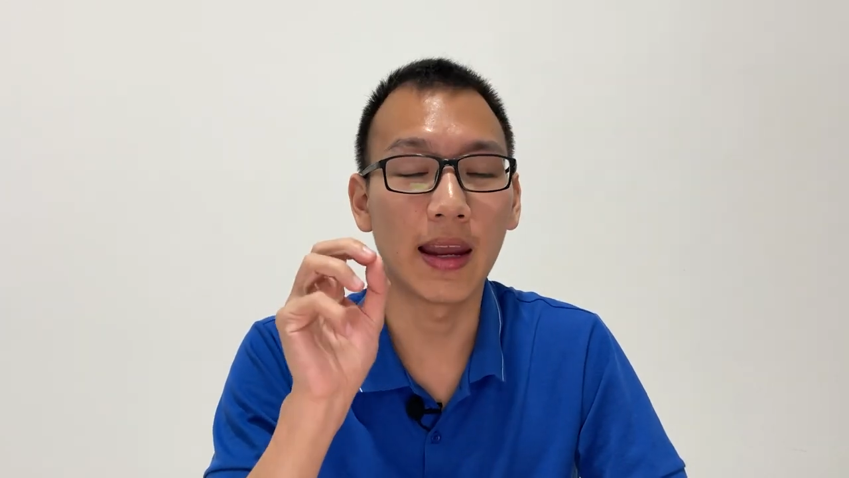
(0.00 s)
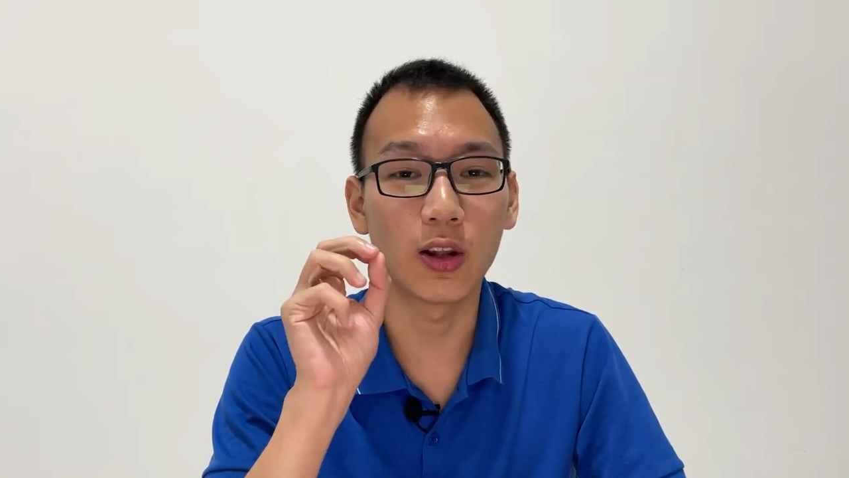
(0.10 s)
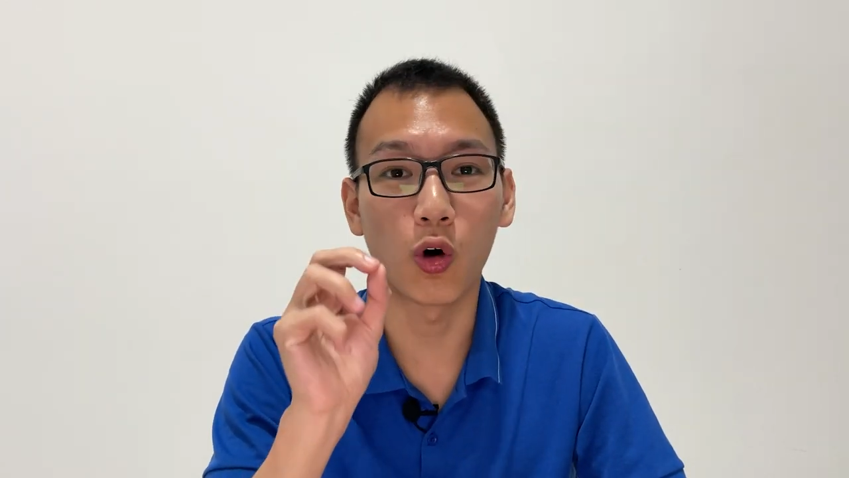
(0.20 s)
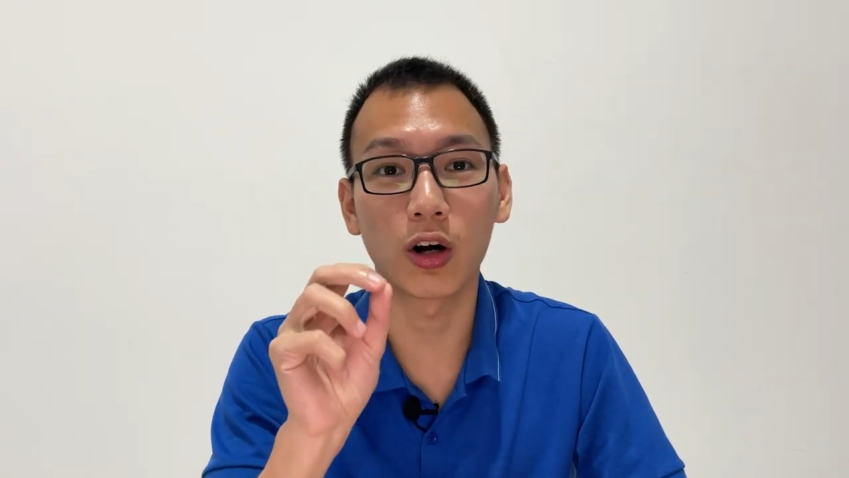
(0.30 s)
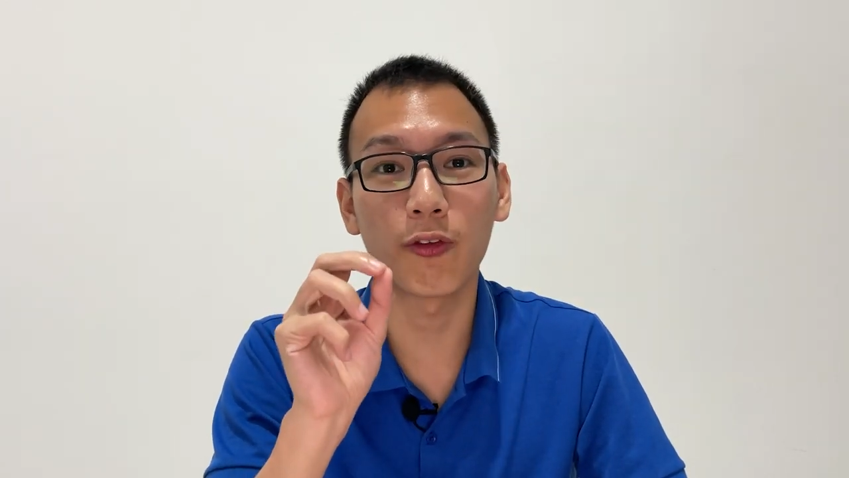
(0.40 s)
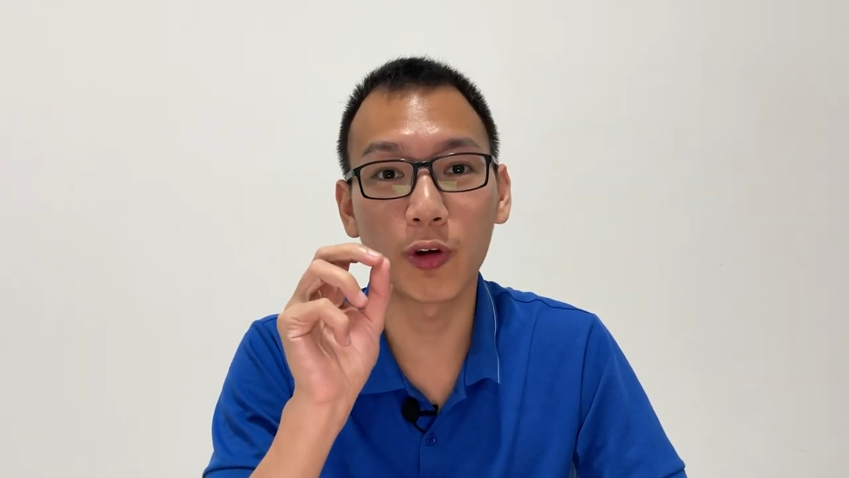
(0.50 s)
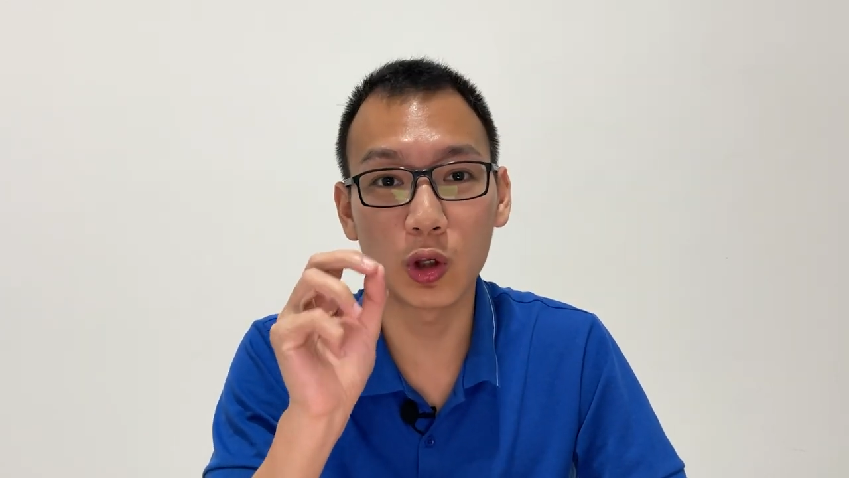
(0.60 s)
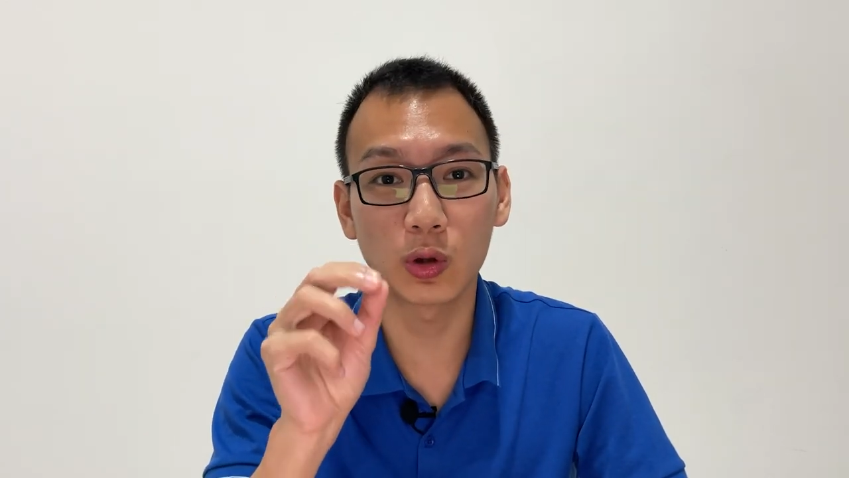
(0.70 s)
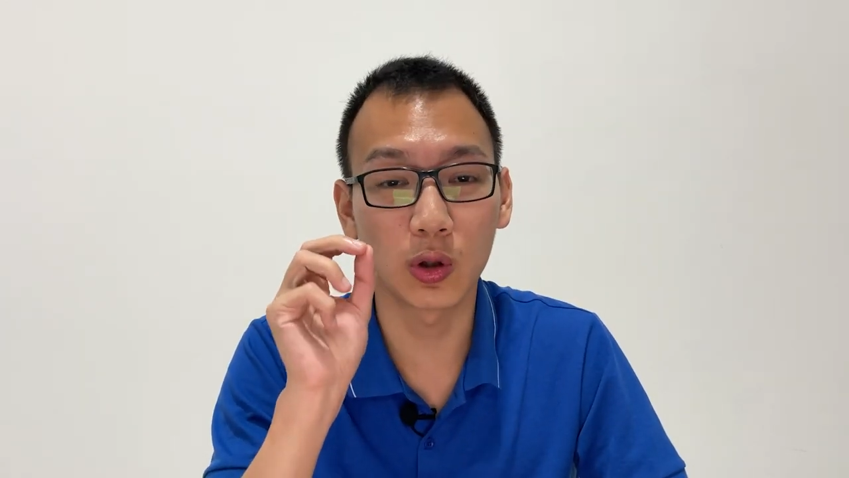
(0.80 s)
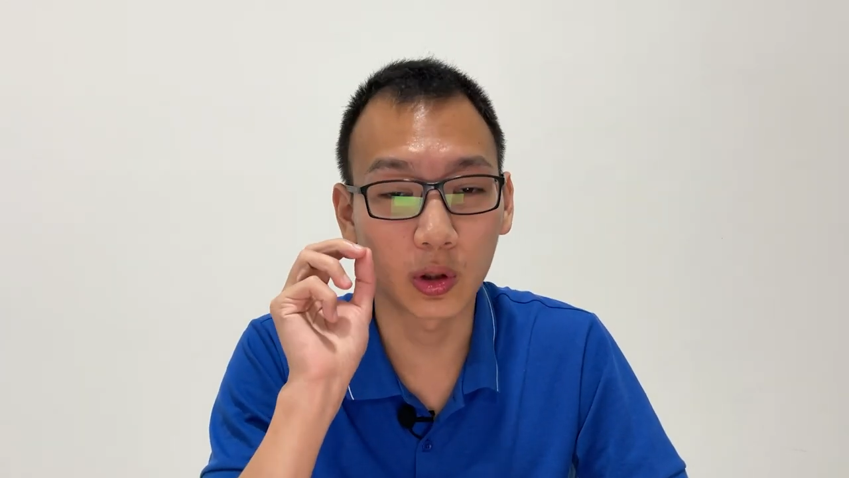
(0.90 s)
in order for
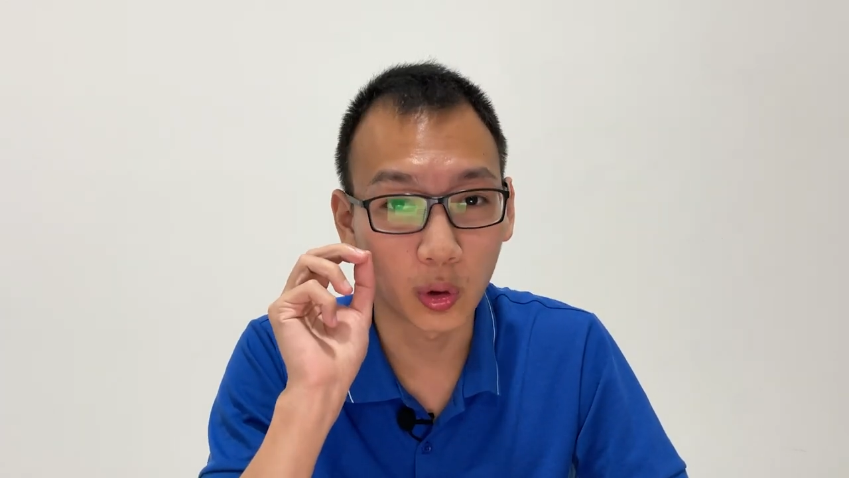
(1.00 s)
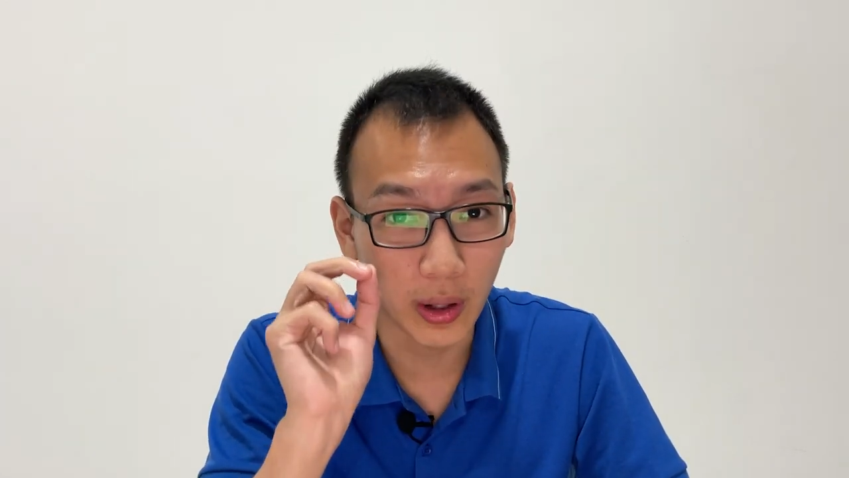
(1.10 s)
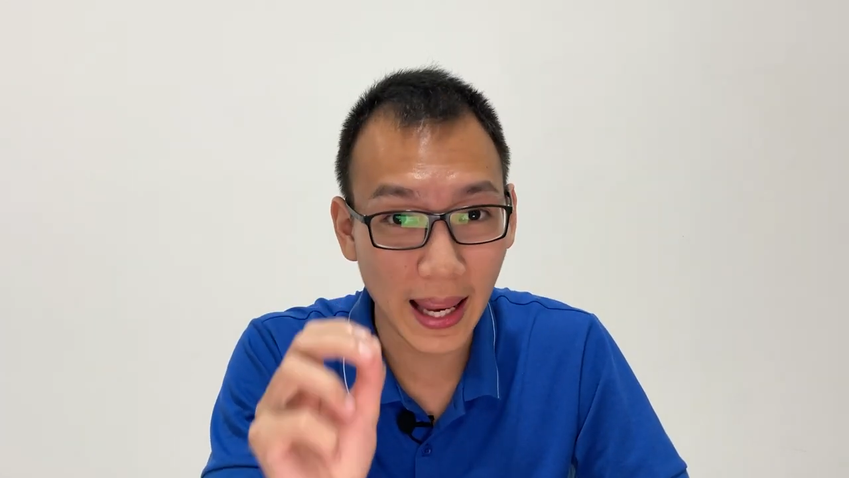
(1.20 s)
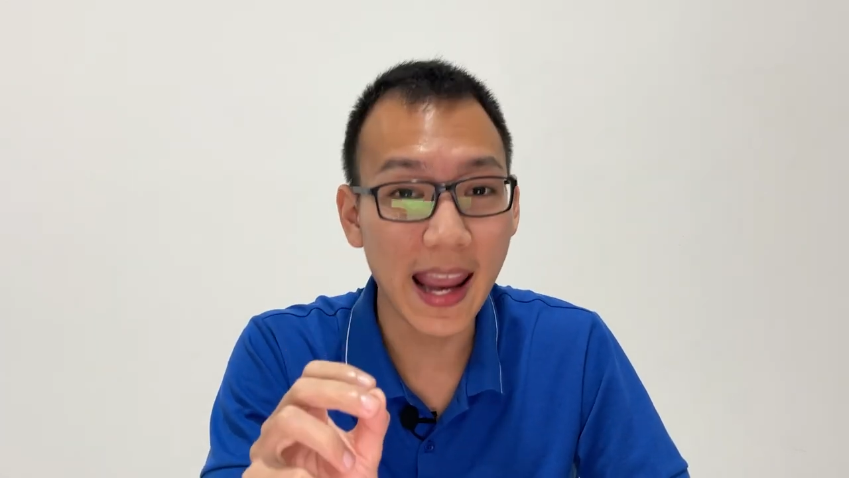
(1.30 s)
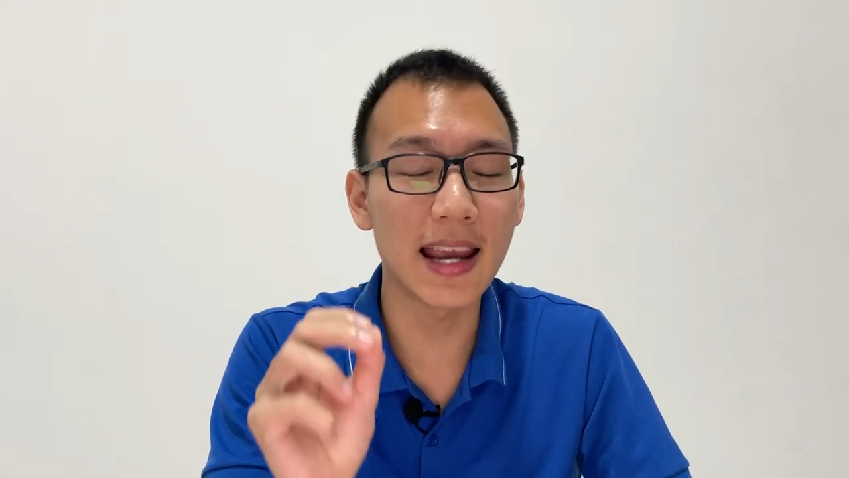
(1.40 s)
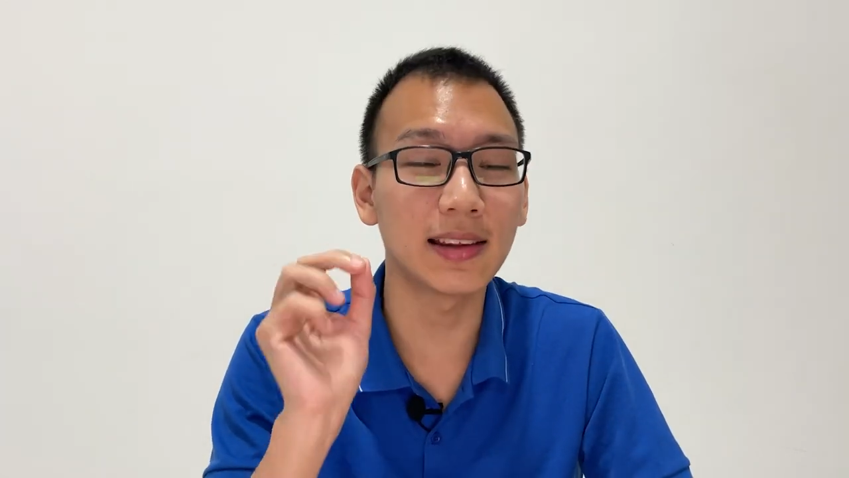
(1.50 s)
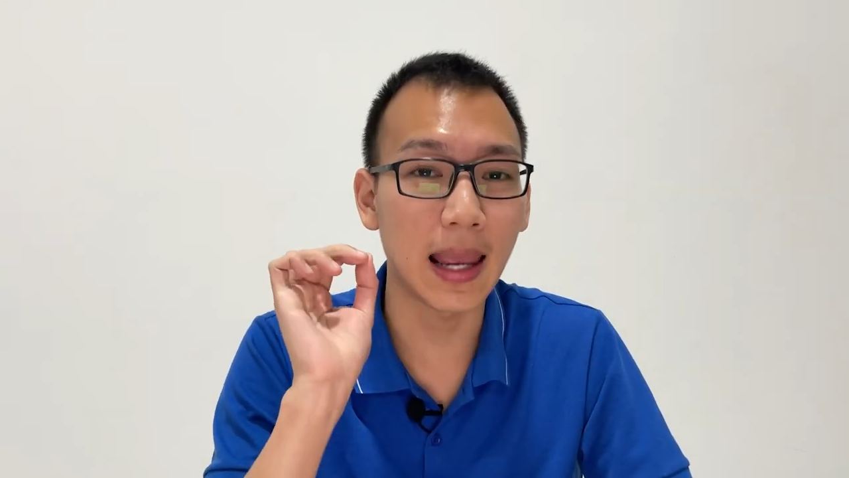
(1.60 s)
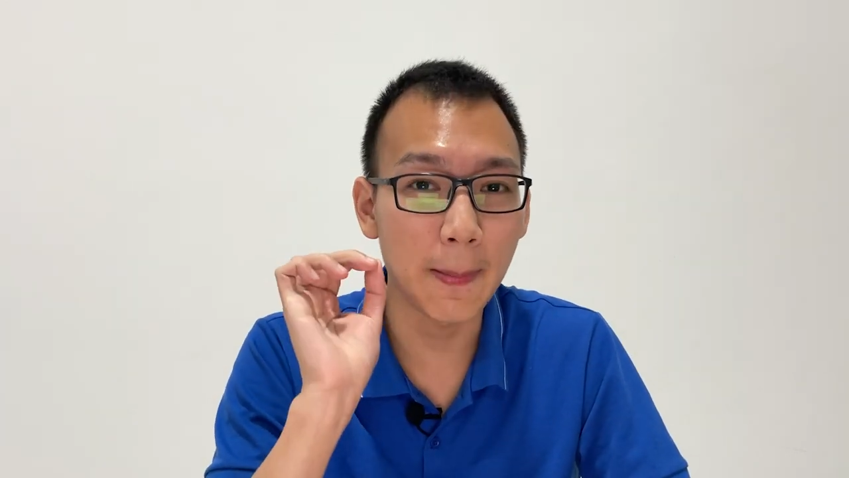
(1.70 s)
you to create